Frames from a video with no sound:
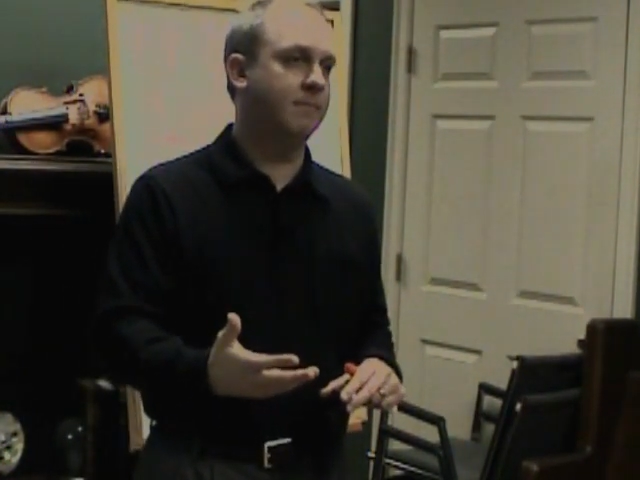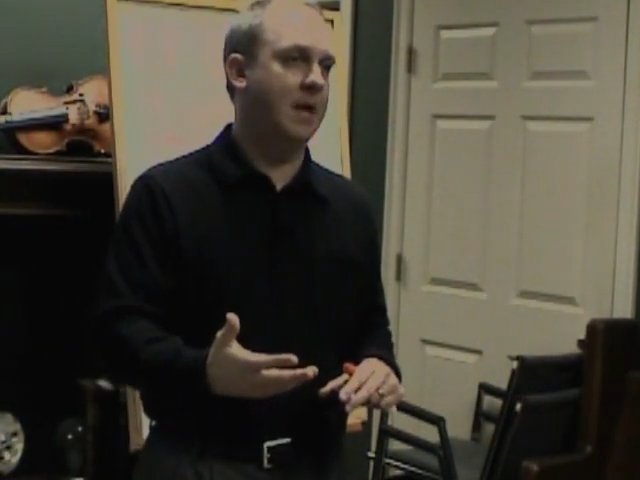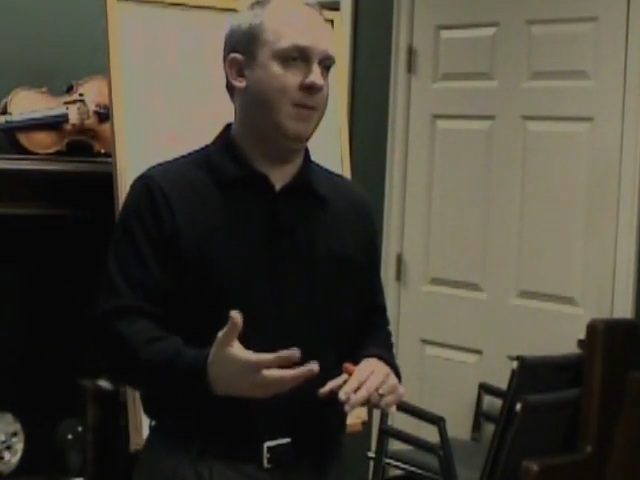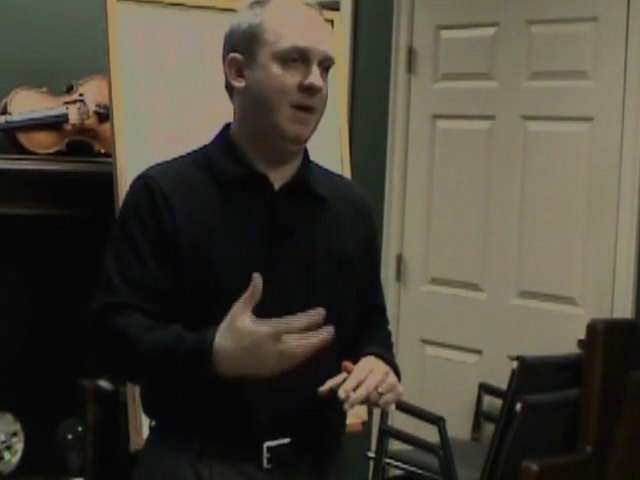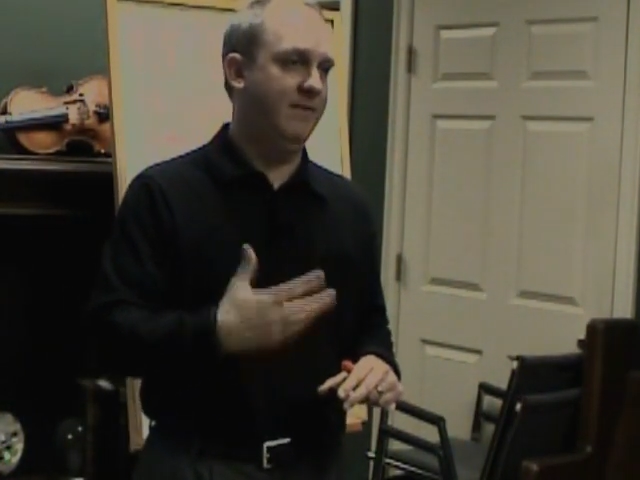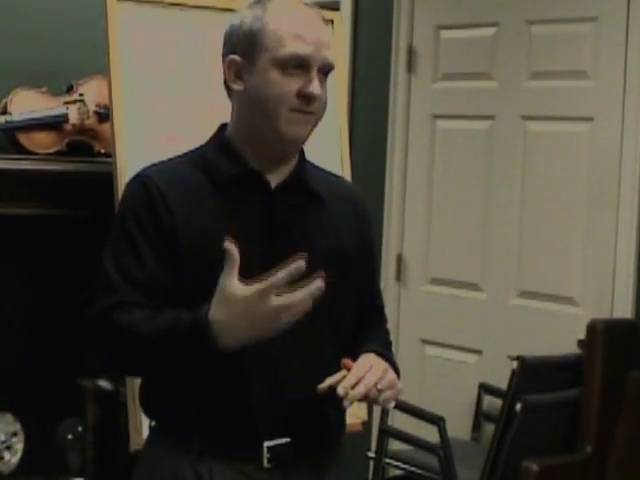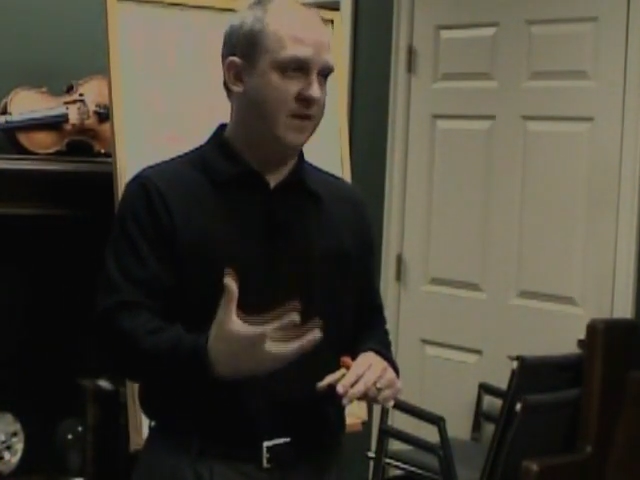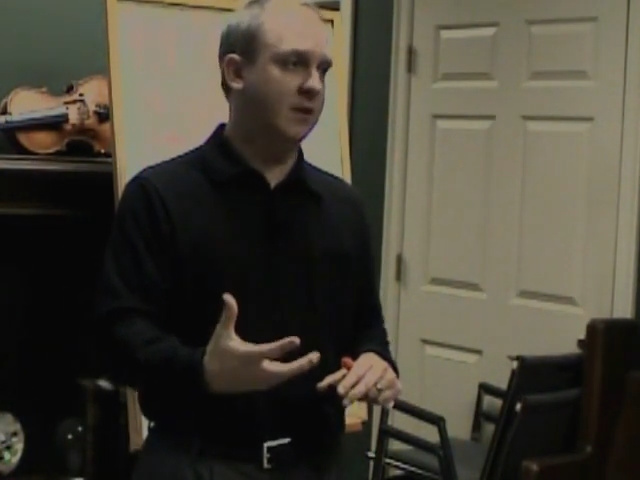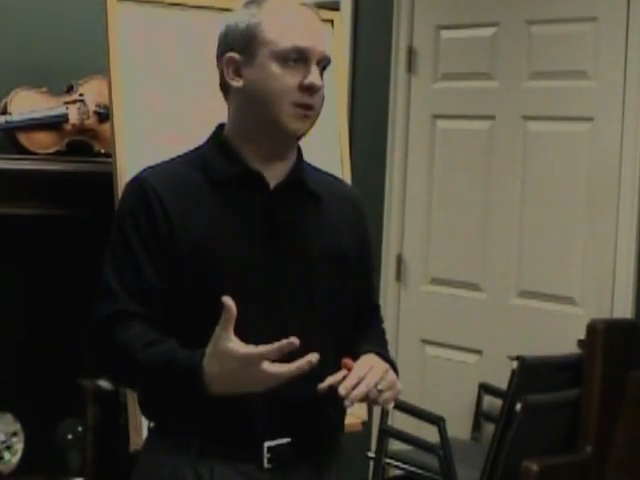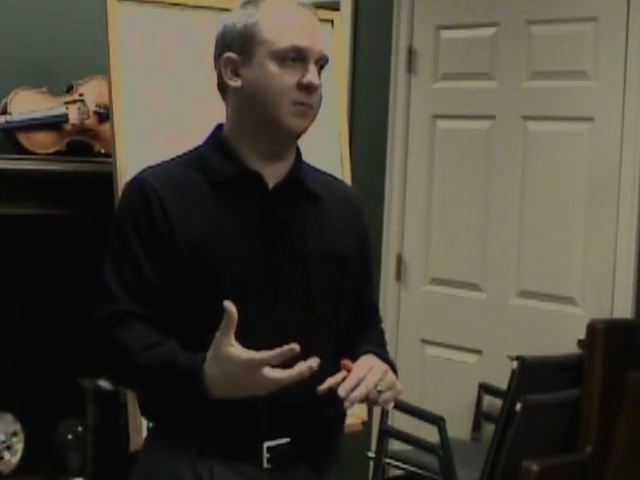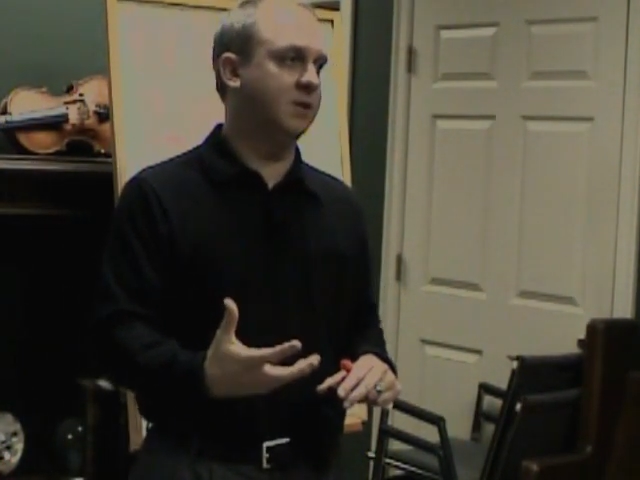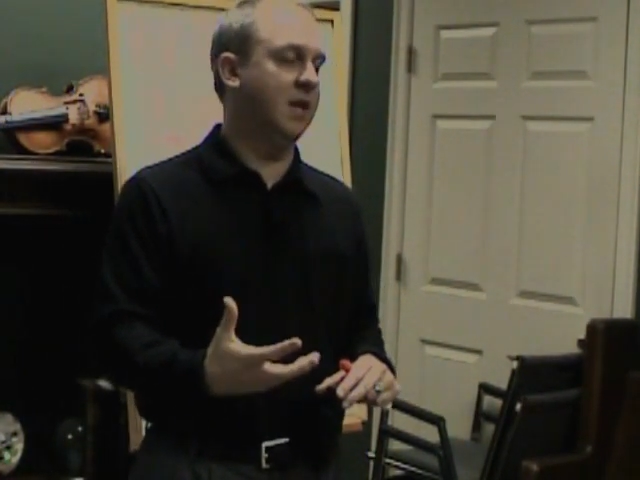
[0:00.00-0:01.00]
I may
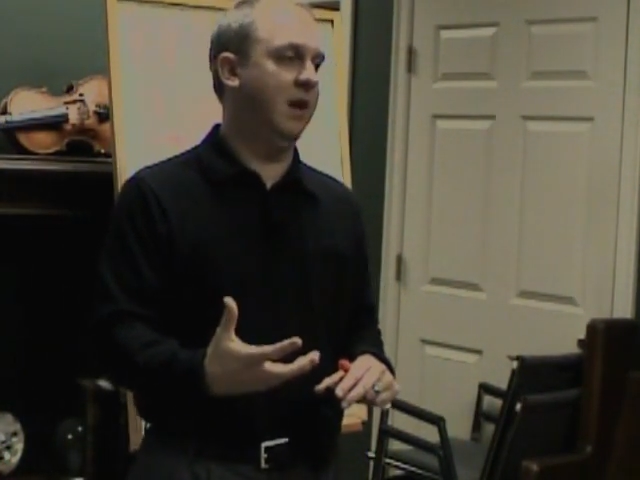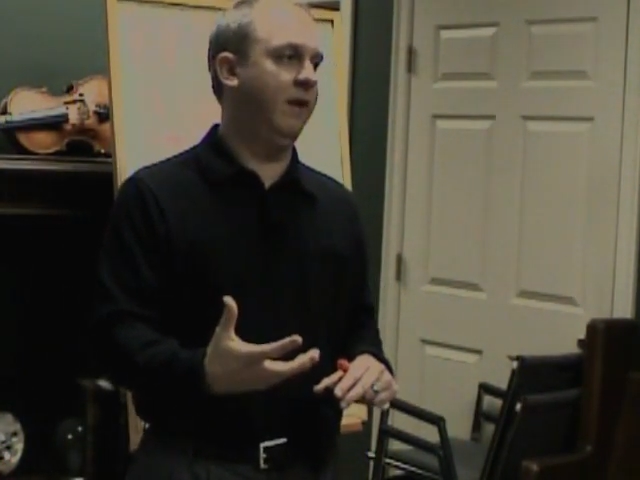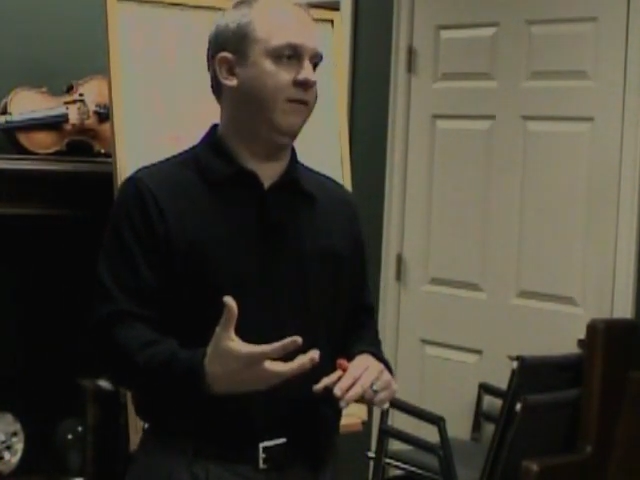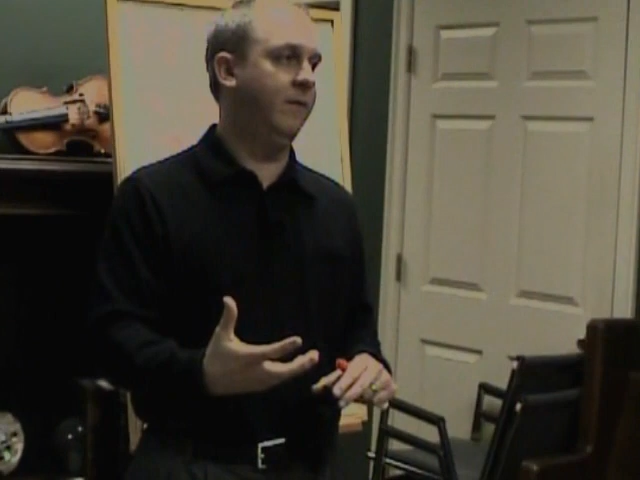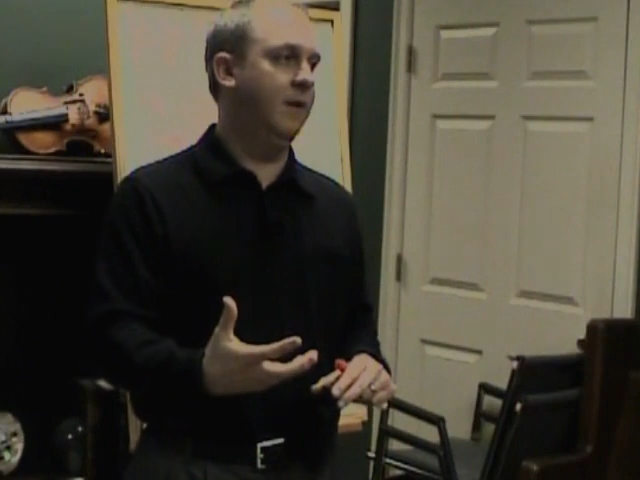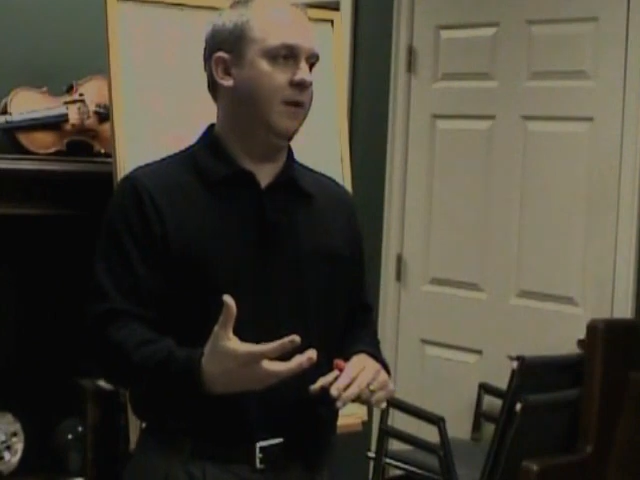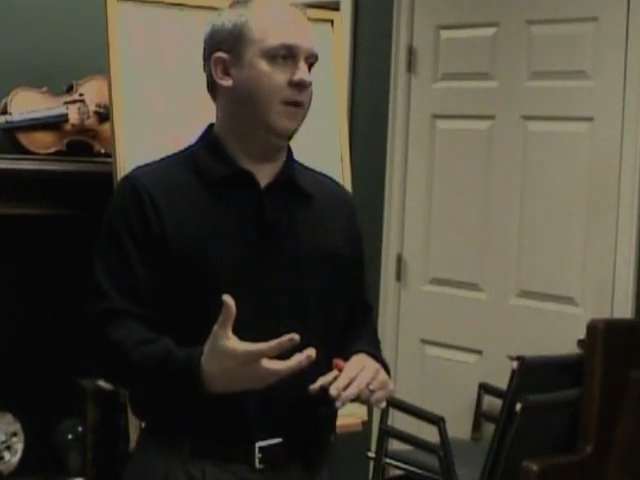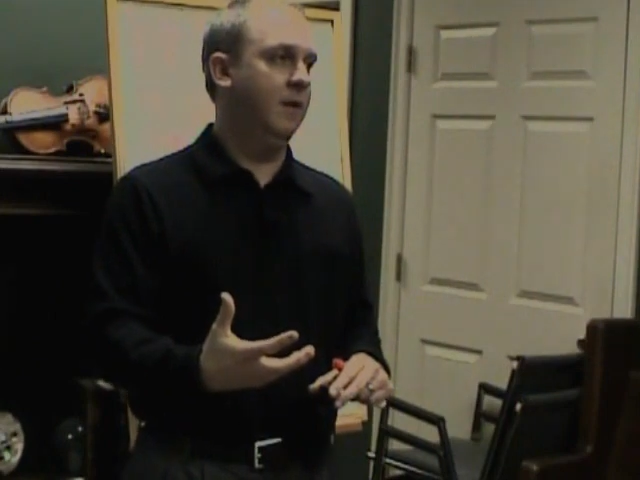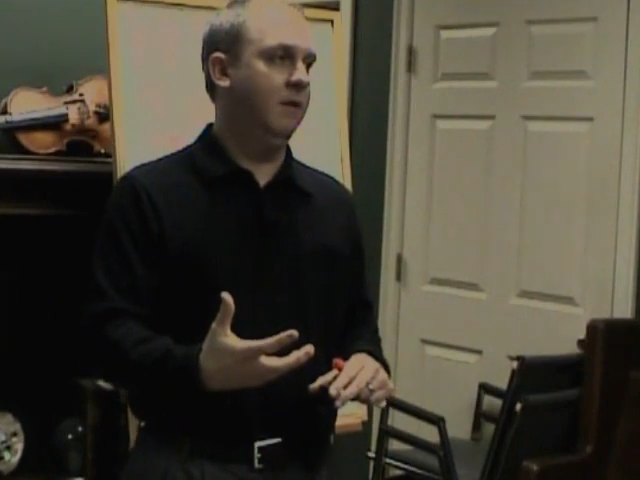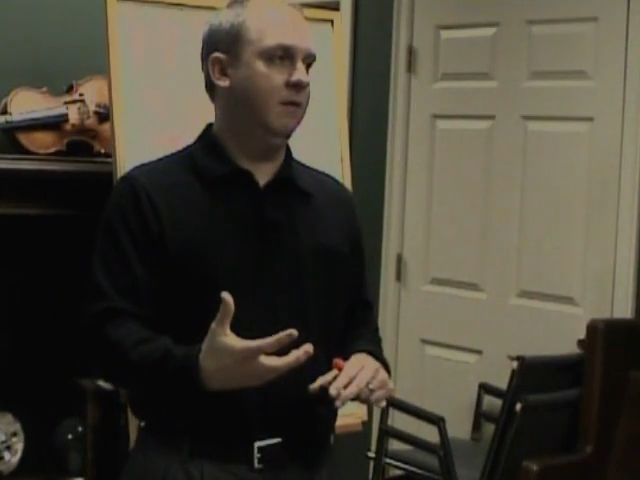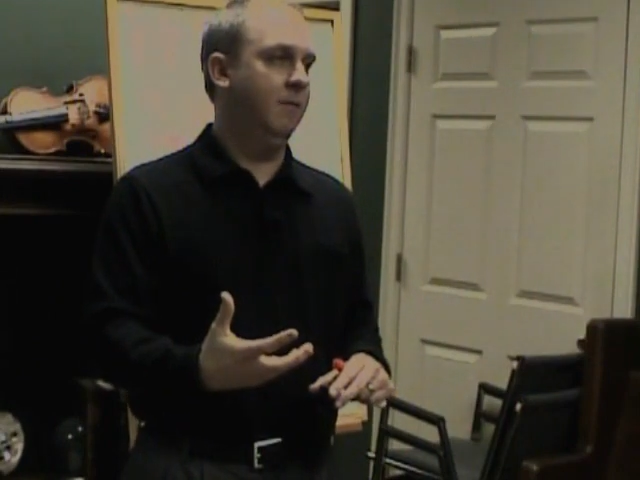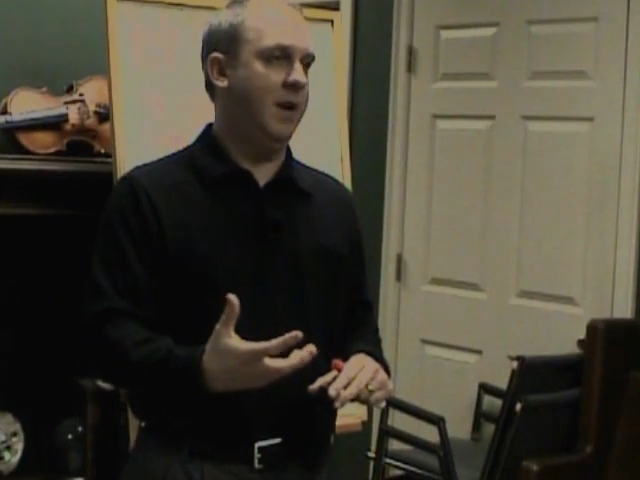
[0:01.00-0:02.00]
feel some stuff,
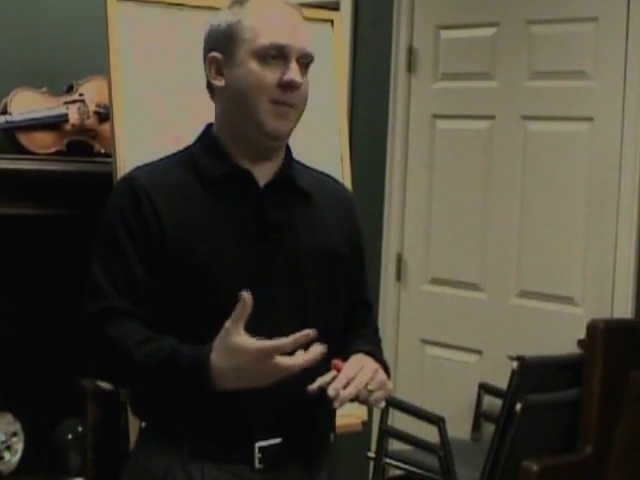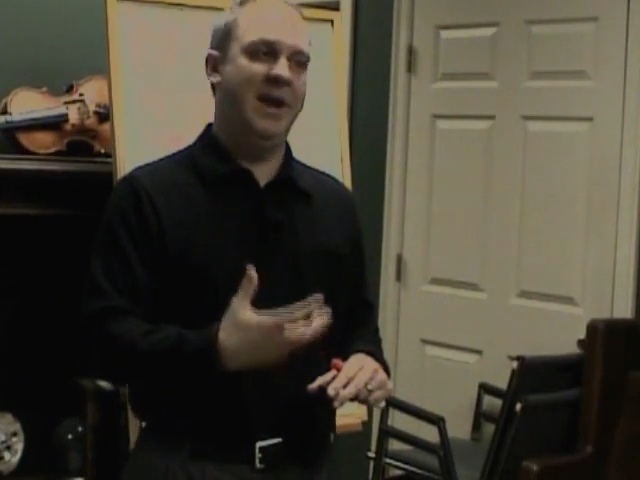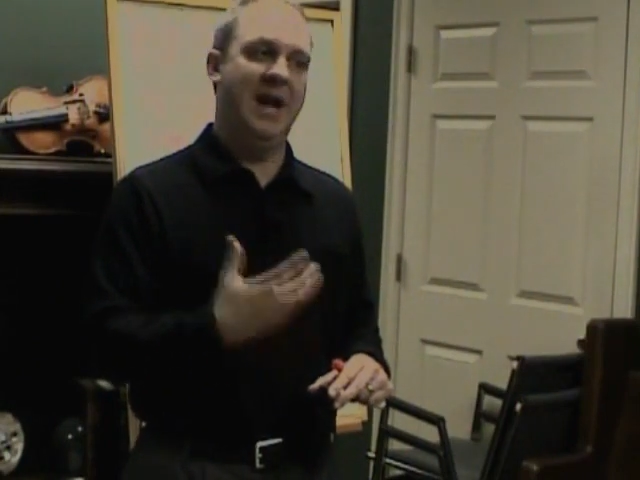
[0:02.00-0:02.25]
but I may